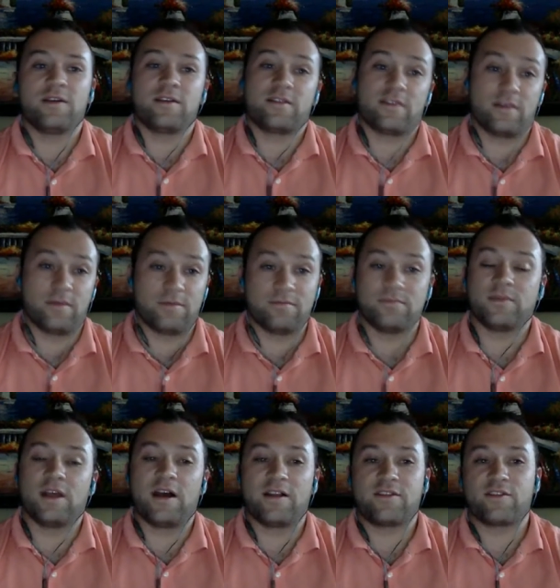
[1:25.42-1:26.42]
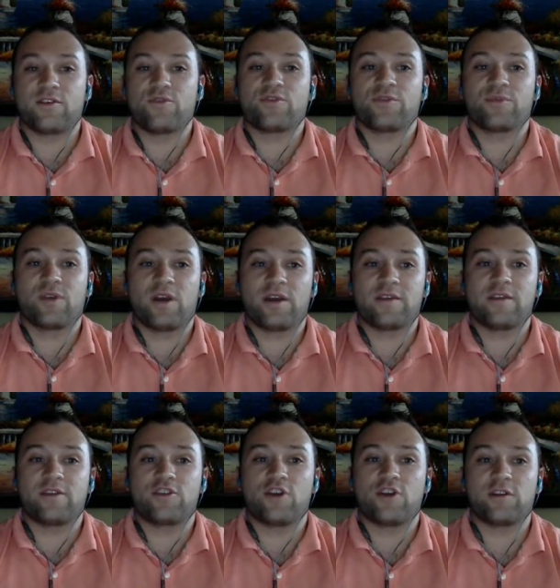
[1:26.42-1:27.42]
Some not so
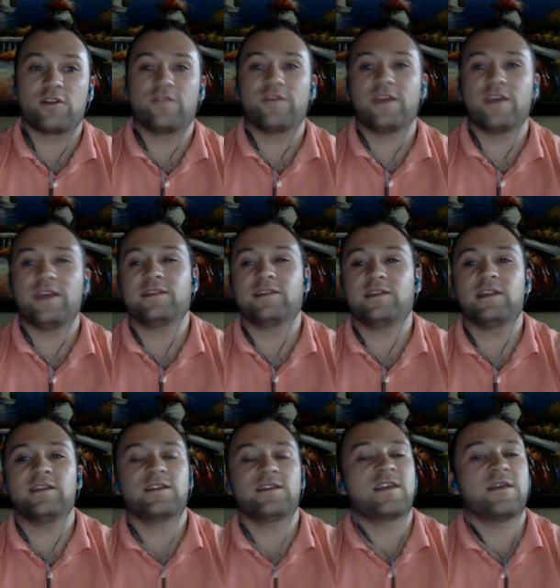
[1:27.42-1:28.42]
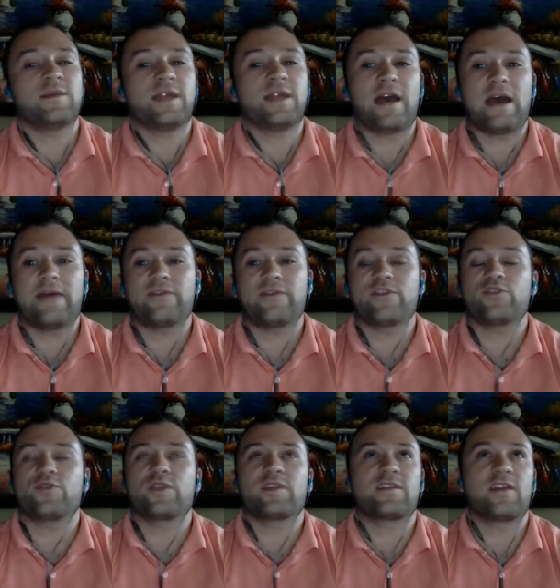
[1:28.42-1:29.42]
surprising. Chuck Levine leading the team in average
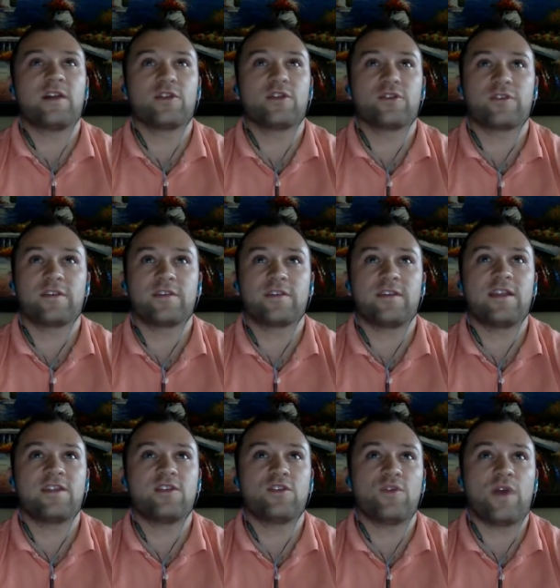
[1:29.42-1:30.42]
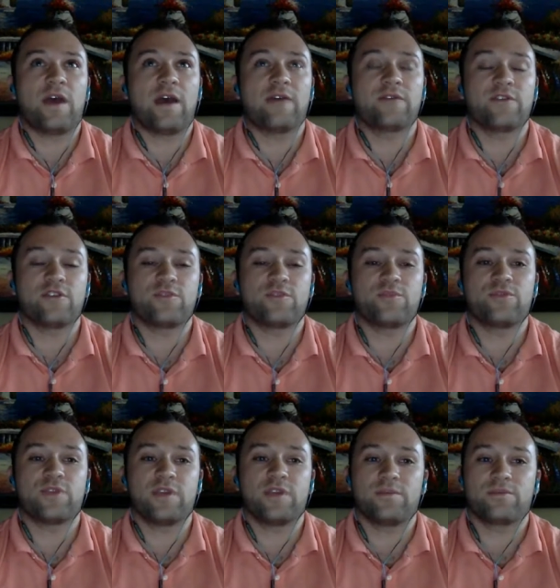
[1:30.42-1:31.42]
with a stellar 682 average.
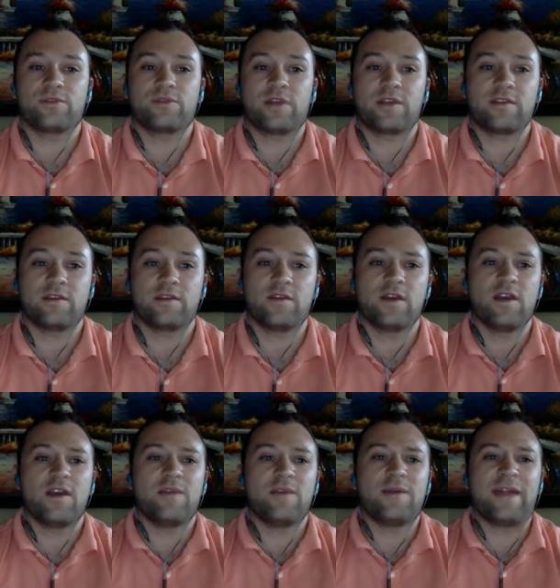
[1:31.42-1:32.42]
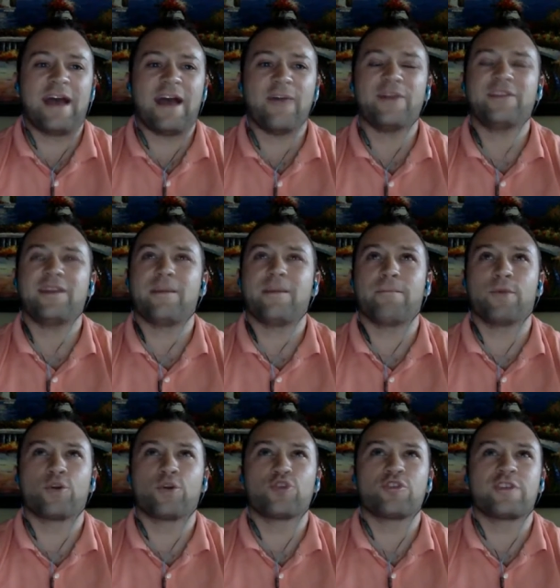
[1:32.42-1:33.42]
Pretty impressive. But how about the
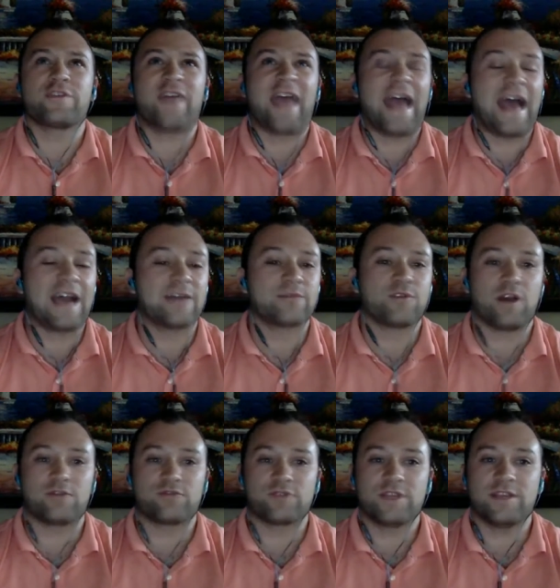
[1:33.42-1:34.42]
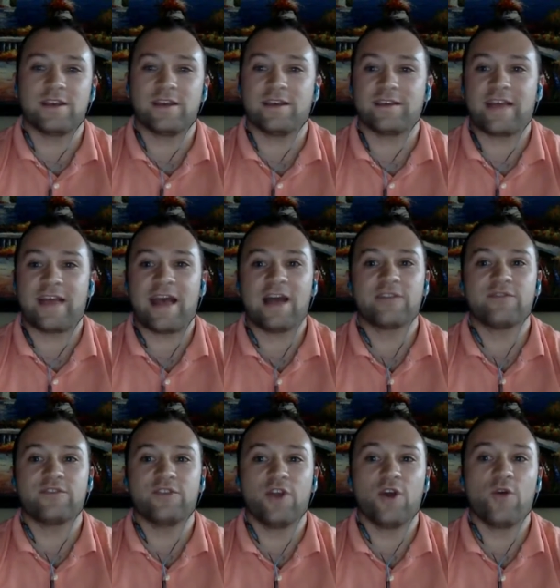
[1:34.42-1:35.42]
emergence of Adam Rodriguez out of
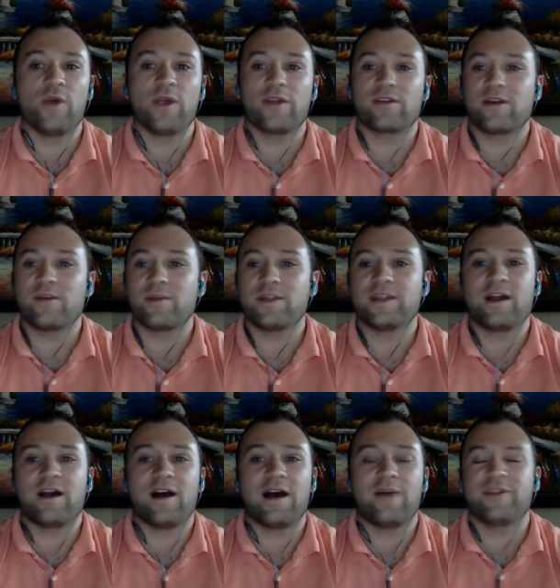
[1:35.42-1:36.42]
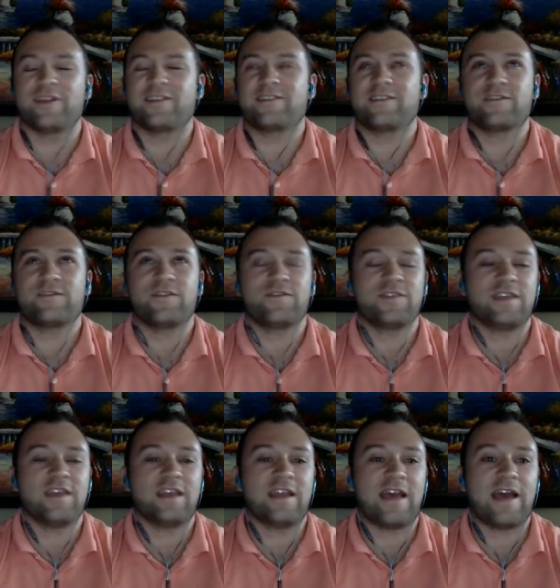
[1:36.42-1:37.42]
nowhere, coming in hot with a
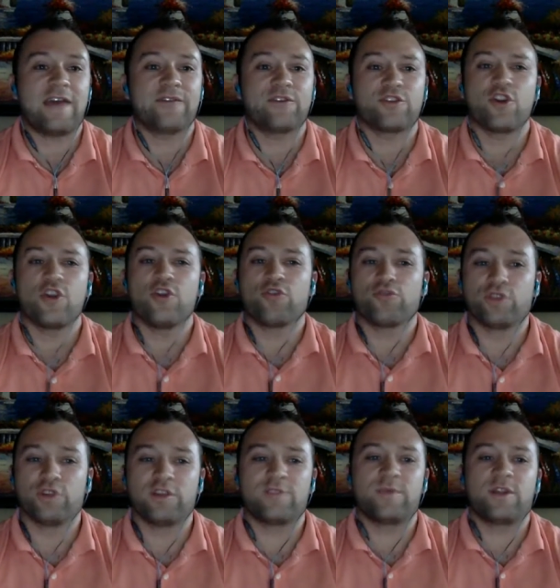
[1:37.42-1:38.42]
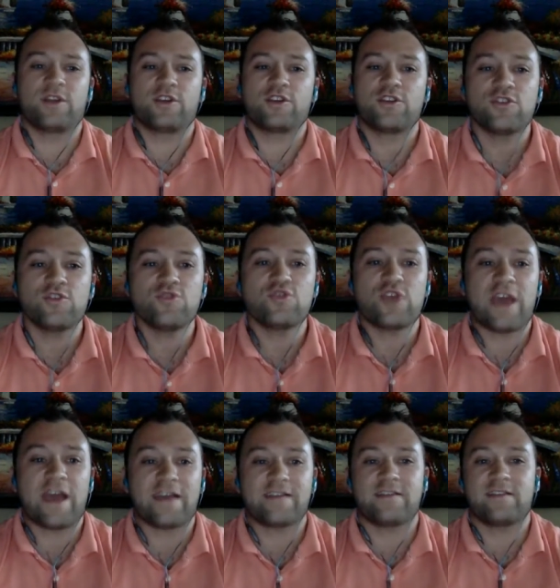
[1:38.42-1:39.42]
658 average? Really has been a huge
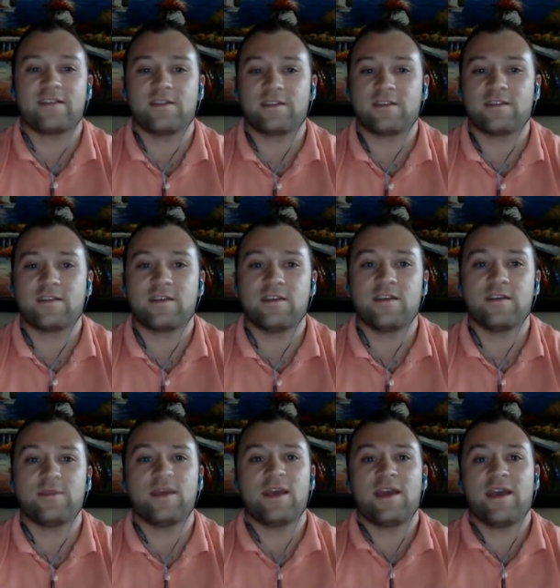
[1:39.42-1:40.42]
asset to this team.